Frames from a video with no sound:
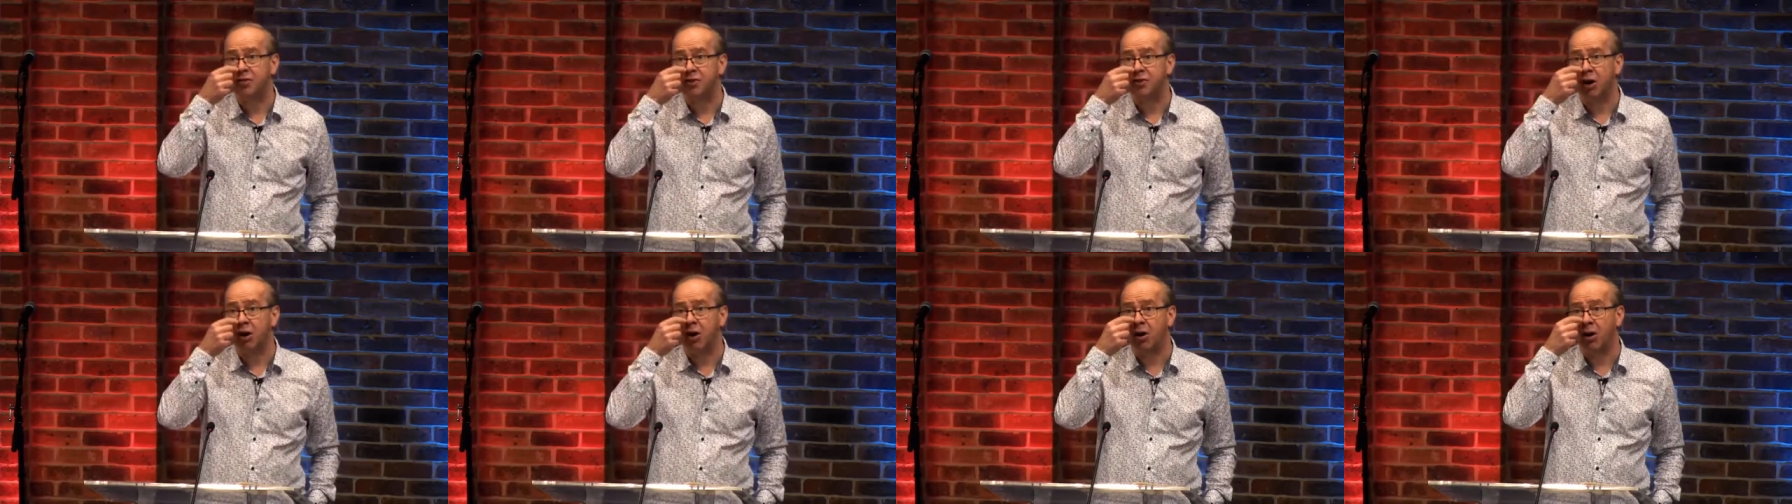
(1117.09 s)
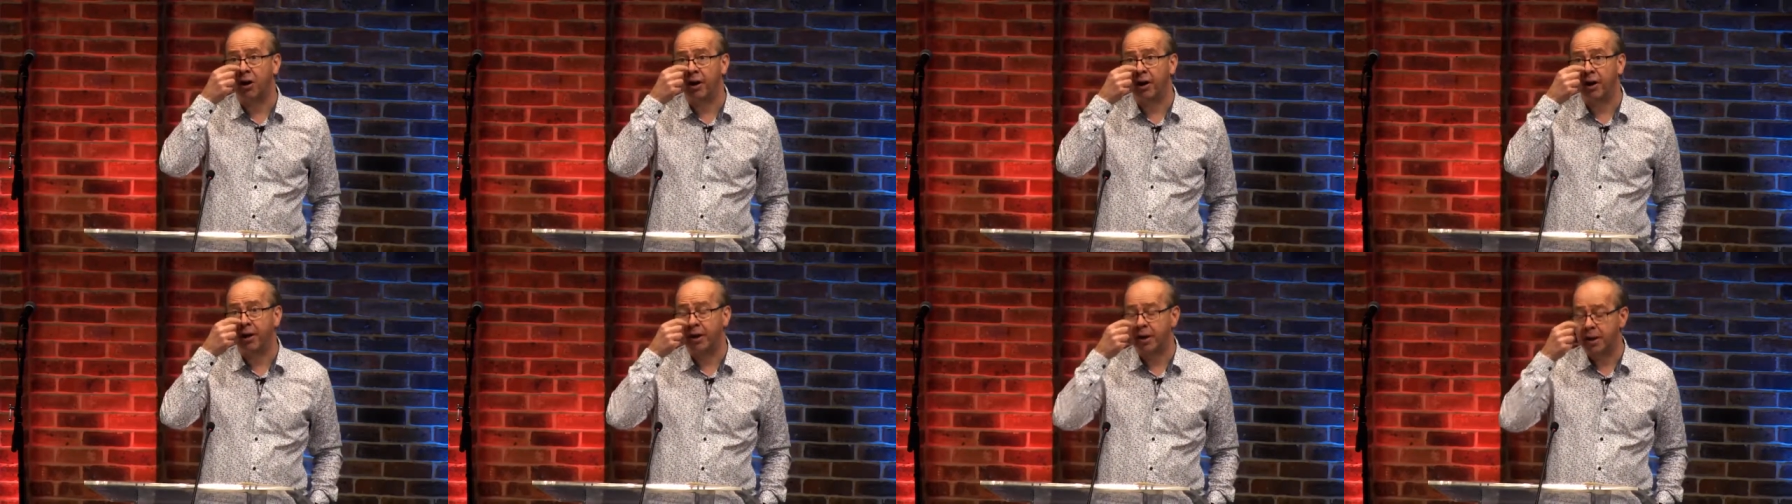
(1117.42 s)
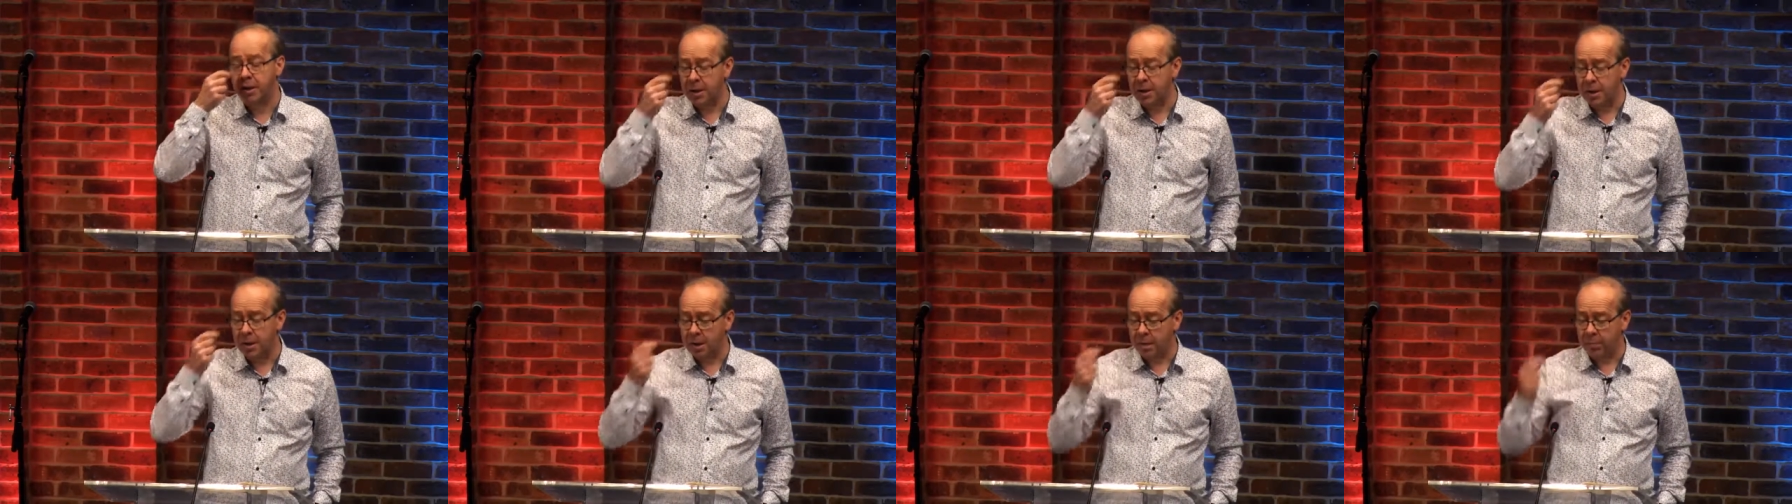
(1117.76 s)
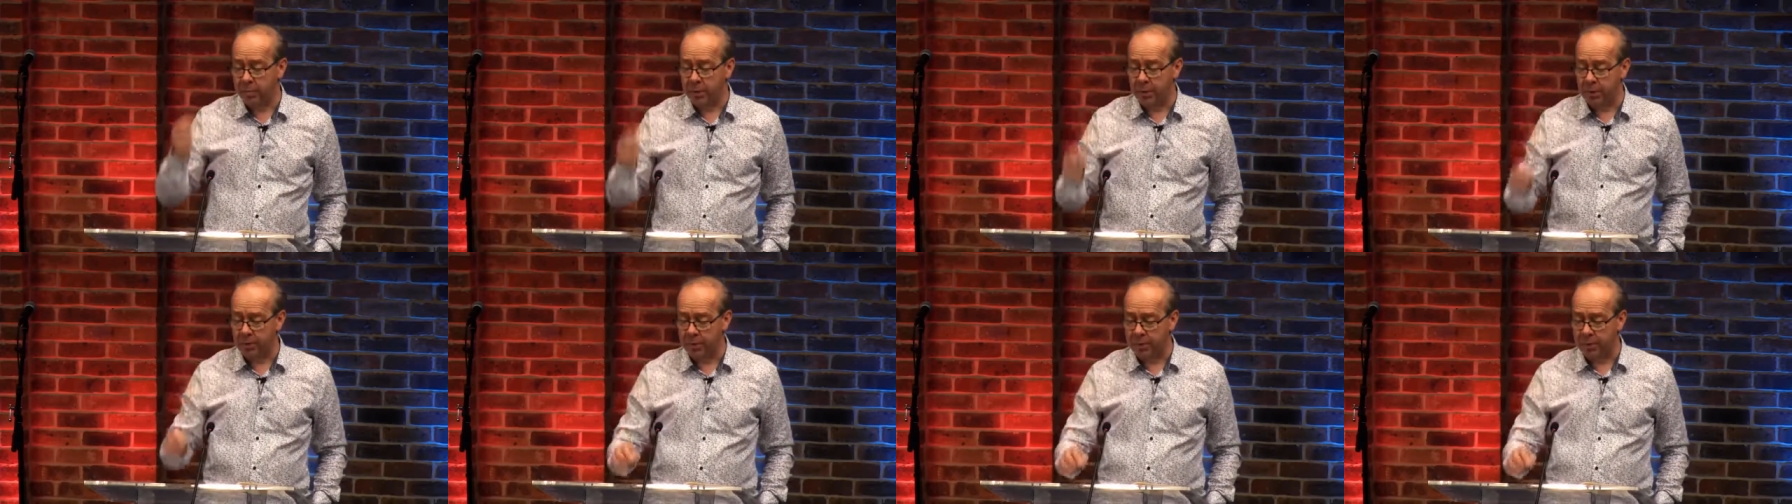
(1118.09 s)
sign,
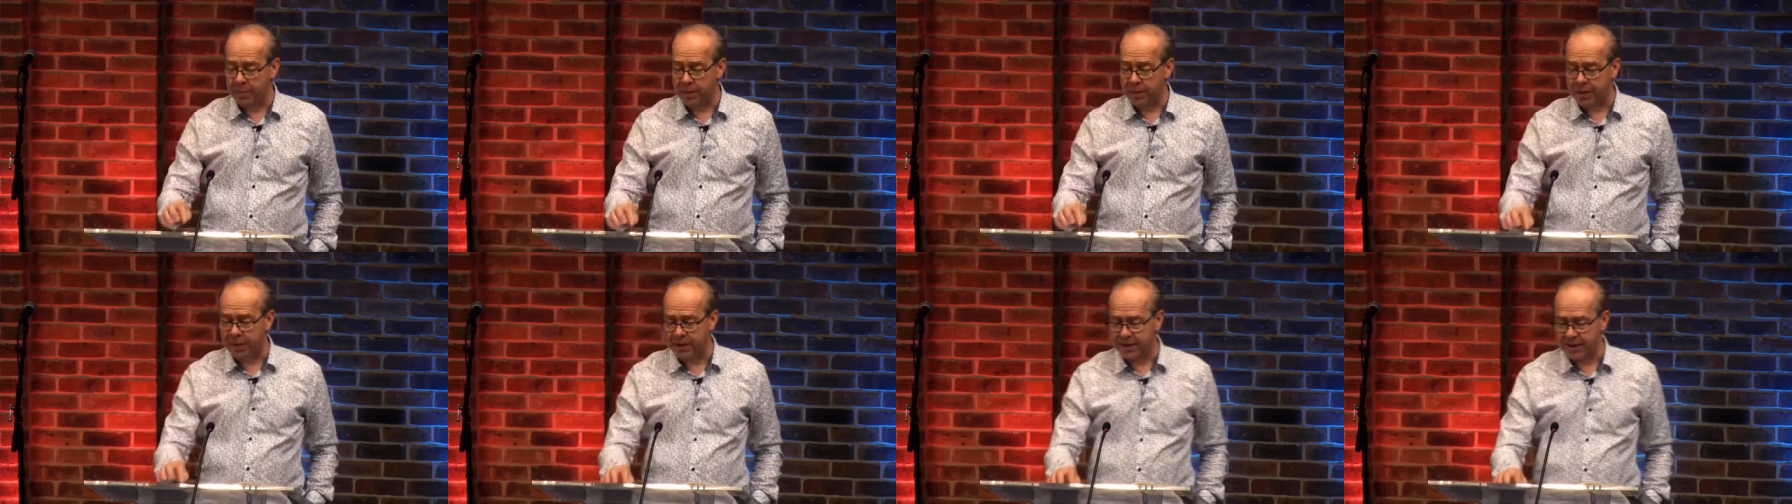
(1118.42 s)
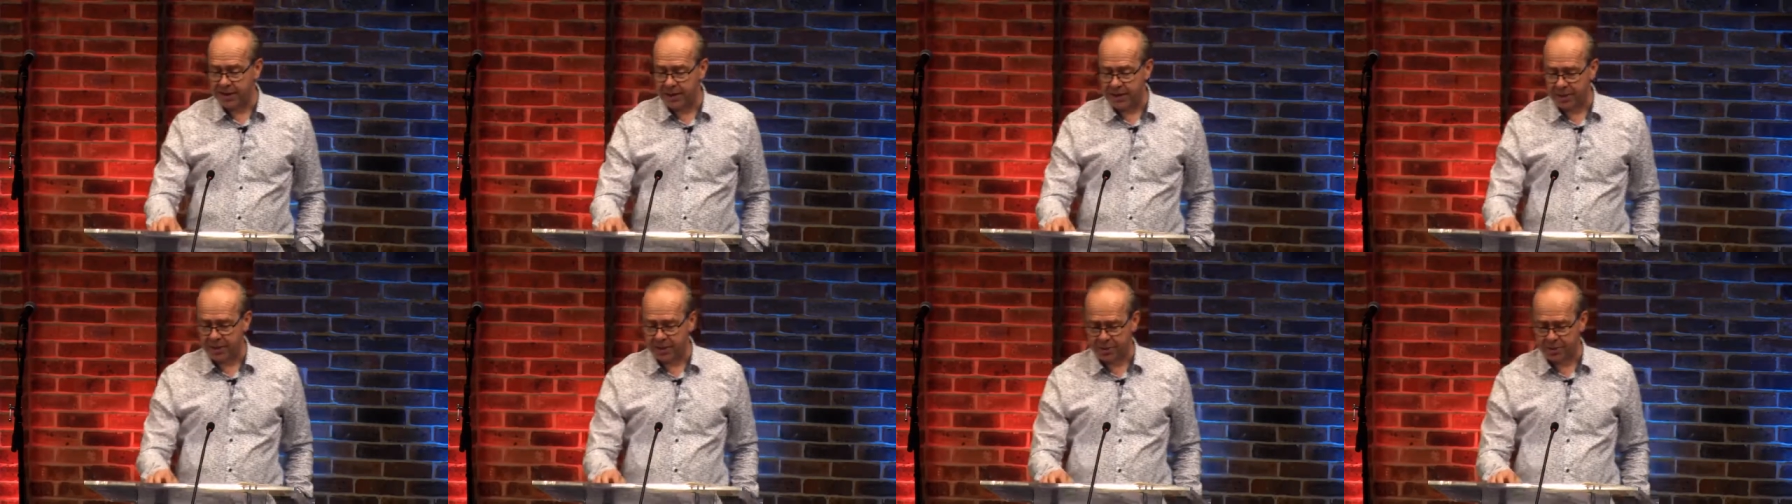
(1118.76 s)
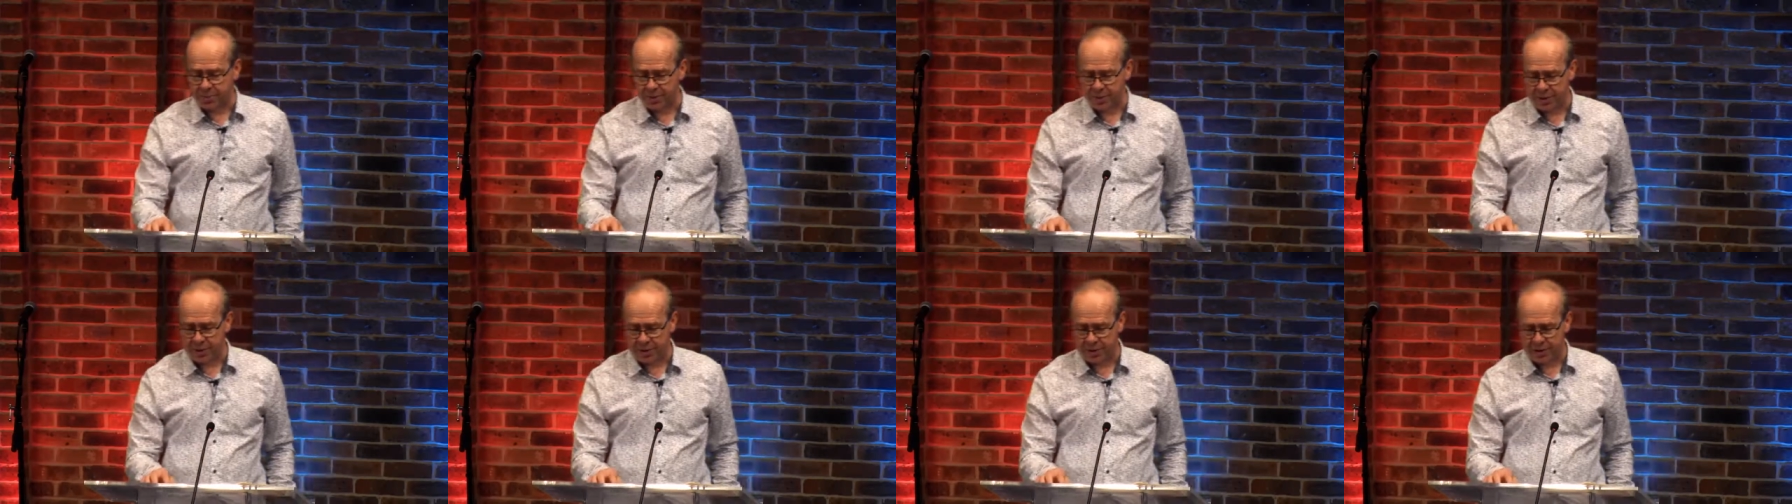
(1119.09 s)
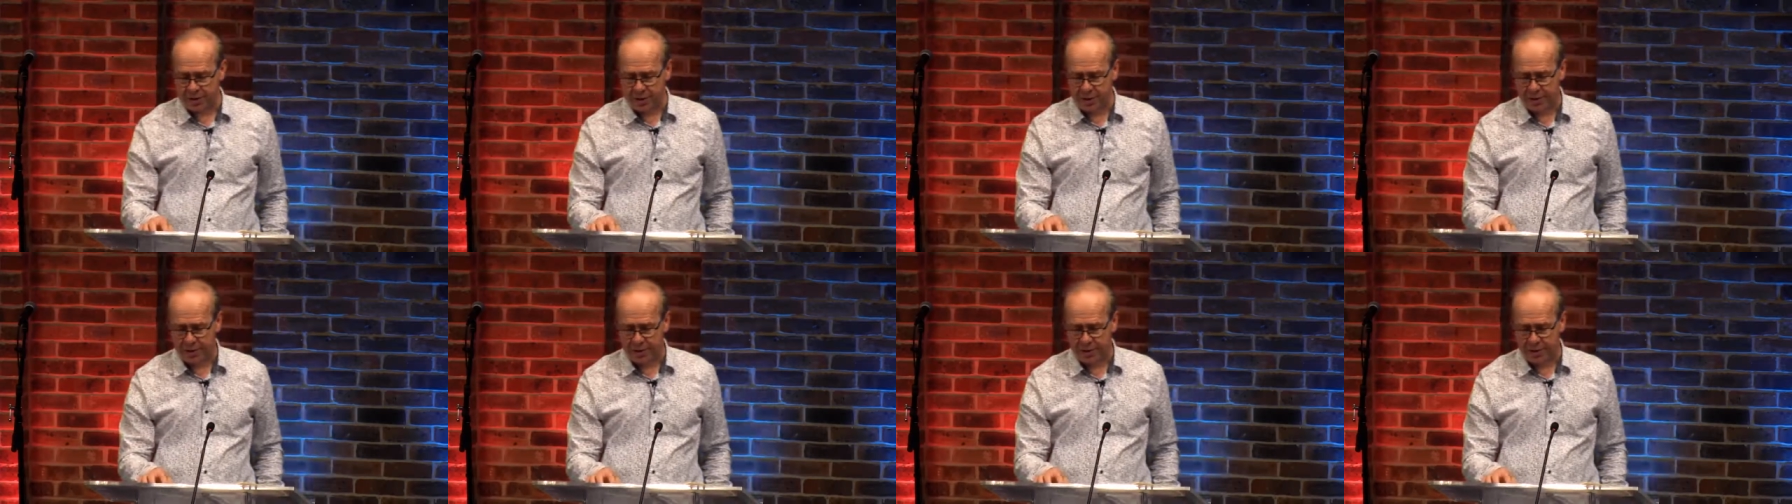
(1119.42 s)
but it would be a desperate